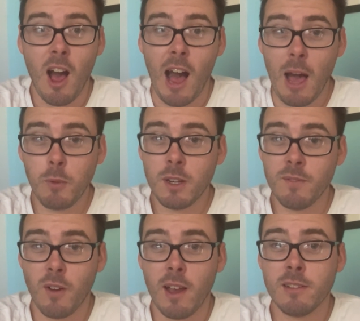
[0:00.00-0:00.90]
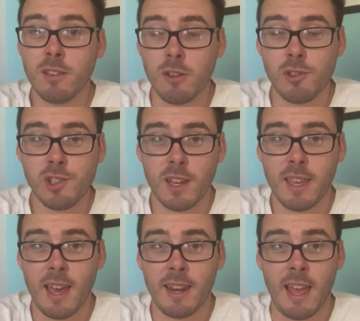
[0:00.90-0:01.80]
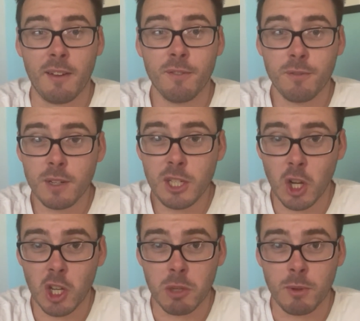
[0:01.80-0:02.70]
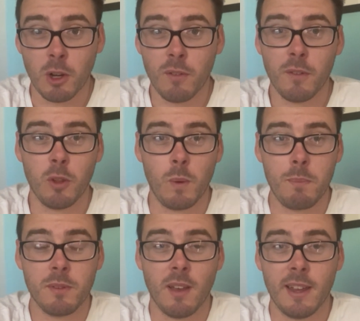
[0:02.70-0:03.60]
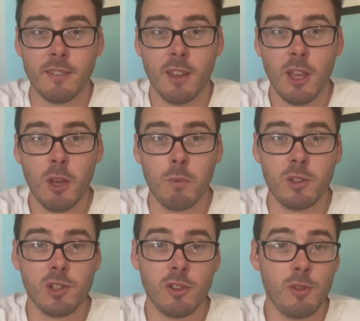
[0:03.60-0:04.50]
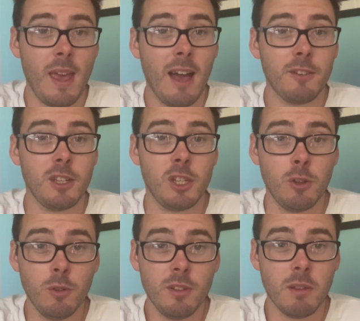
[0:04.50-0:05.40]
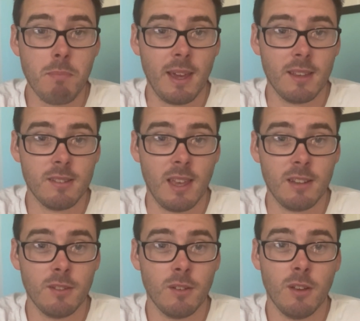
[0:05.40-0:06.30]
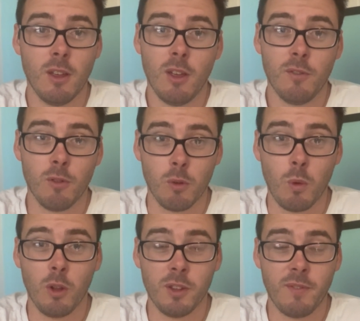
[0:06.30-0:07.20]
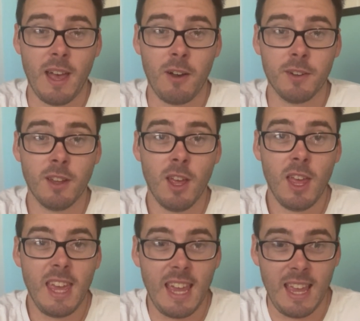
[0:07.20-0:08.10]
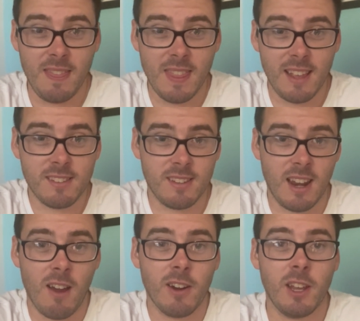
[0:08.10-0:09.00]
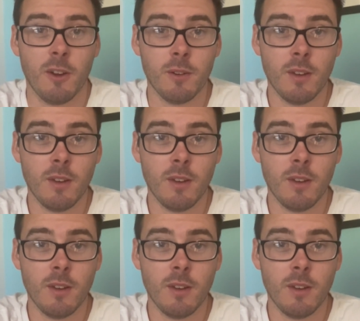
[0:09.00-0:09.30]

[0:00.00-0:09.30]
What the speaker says: I would advise that you check out our free document off of the website, which shows you how to use the mega set for a World Devoured in that scenario.